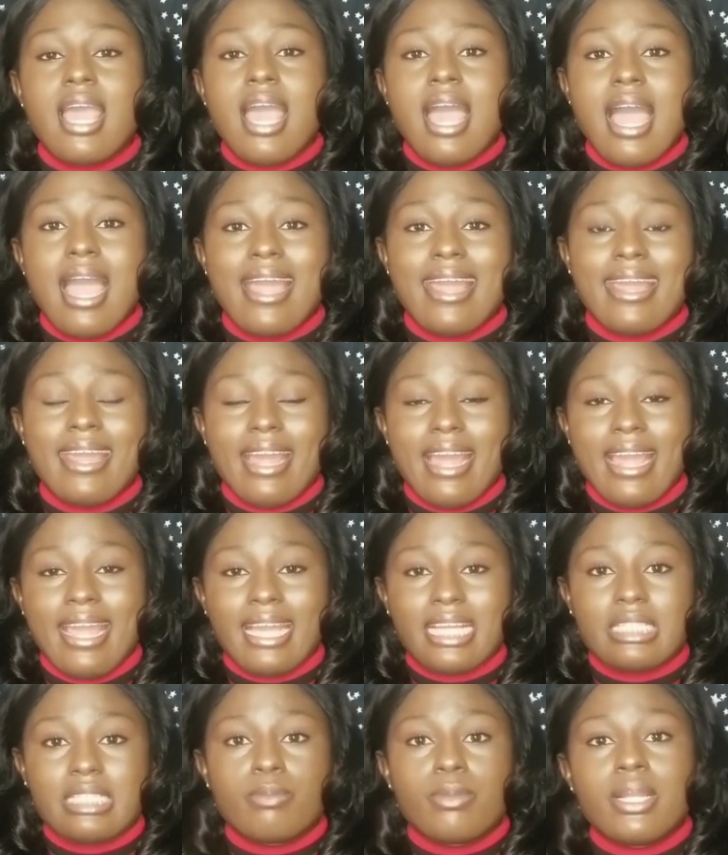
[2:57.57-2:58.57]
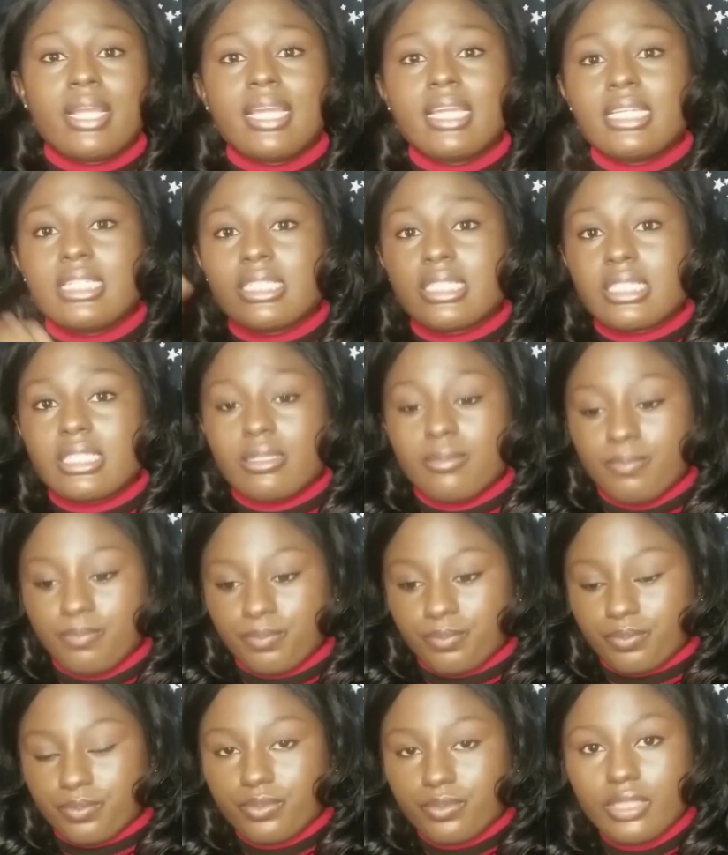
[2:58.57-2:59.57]
I explained
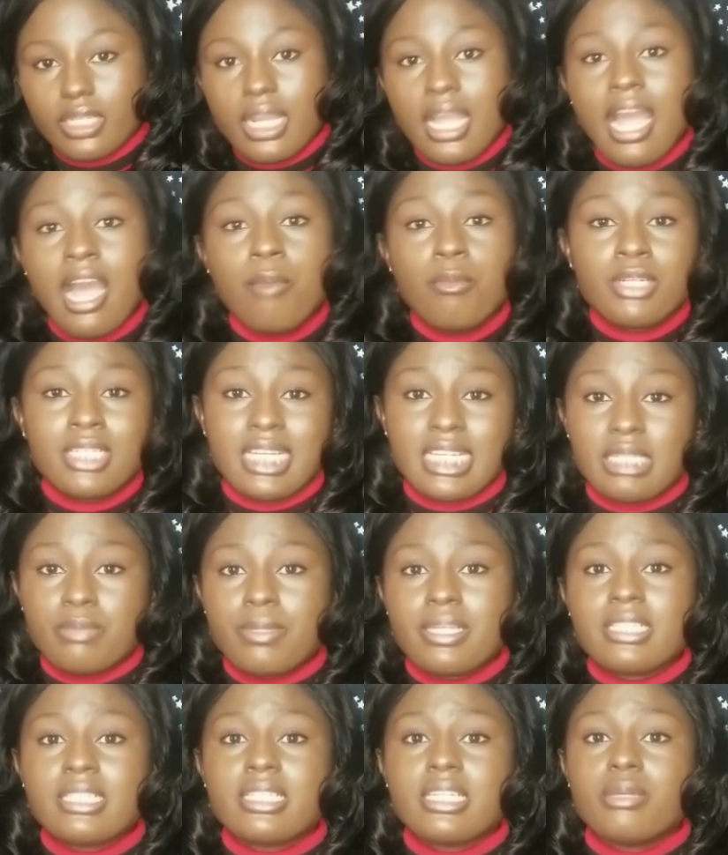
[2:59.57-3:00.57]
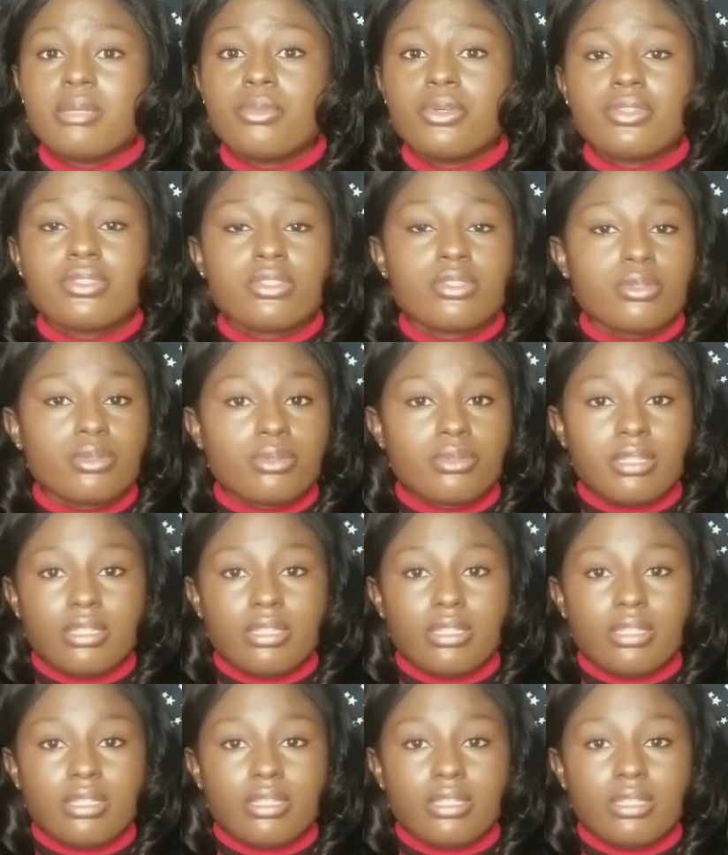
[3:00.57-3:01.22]
how much I spend in a month. So